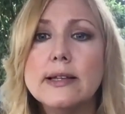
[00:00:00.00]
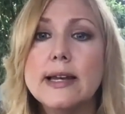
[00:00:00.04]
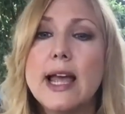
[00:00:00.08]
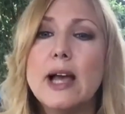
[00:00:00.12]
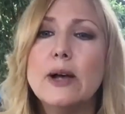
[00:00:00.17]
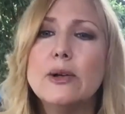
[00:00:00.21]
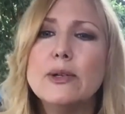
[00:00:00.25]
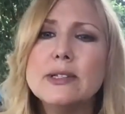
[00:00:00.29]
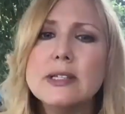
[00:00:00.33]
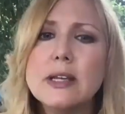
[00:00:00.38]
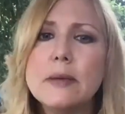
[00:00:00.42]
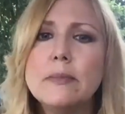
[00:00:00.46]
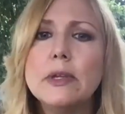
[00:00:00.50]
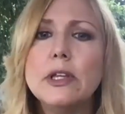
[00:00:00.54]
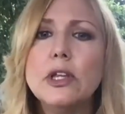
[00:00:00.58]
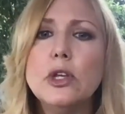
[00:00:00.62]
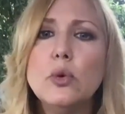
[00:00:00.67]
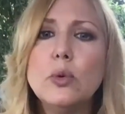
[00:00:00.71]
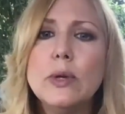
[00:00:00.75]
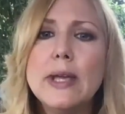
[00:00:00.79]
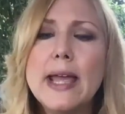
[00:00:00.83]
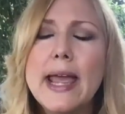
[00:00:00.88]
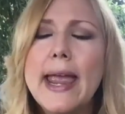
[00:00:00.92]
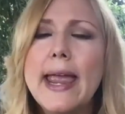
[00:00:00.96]
and how something
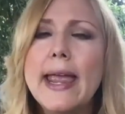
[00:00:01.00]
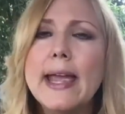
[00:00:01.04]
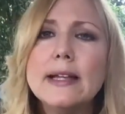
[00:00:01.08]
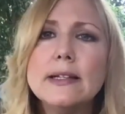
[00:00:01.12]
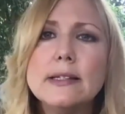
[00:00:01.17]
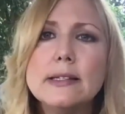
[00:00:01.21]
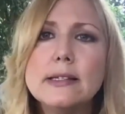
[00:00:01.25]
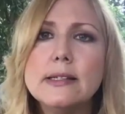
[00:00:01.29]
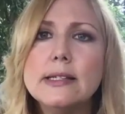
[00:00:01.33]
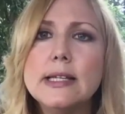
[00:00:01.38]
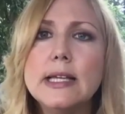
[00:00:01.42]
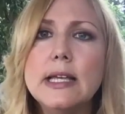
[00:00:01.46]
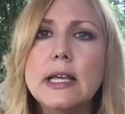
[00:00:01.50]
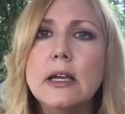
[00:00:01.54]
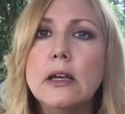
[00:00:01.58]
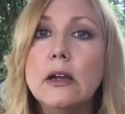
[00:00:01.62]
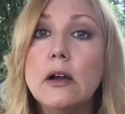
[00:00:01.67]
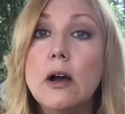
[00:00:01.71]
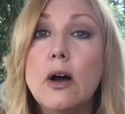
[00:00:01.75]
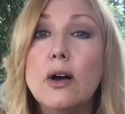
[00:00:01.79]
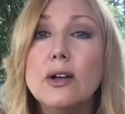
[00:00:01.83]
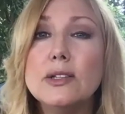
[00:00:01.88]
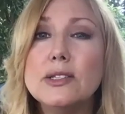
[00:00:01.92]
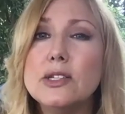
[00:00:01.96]
you can't see
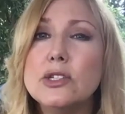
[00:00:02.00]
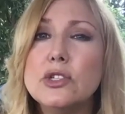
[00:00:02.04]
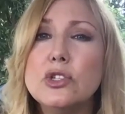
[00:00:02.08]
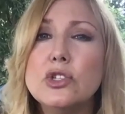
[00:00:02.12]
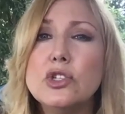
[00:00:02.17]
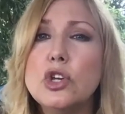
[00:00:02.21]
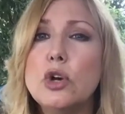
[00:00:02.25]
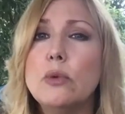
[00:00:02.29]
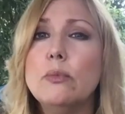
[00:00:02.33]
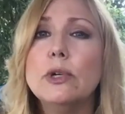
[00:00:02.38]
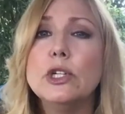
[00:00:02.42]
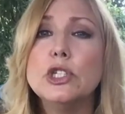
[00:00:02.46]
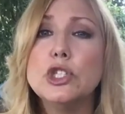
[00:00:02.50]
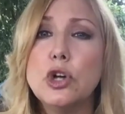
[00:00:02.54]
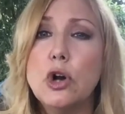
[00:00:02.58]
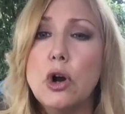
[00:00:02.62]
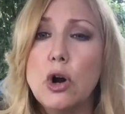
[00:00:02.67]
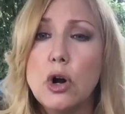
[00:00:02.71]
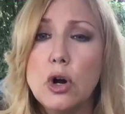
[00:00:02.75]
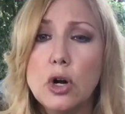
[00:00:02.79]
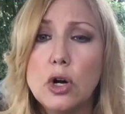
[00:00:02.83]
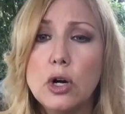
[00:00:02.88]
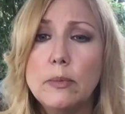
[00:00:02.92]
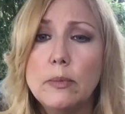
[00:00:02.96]
causes so much
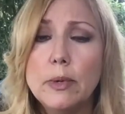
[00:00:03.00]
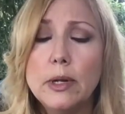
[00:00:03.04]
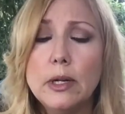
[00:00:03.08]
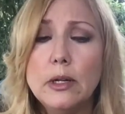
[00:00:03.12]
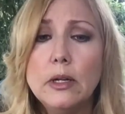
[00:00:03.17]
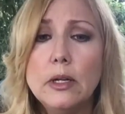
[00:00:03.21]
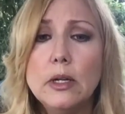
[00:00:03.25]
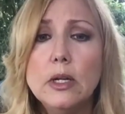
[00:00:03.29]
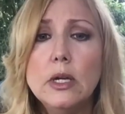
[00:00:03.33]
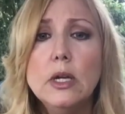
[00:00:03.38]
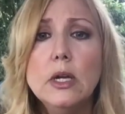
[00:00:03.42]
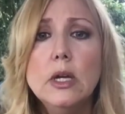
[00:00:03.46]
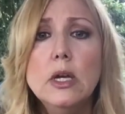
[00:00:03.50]
harm.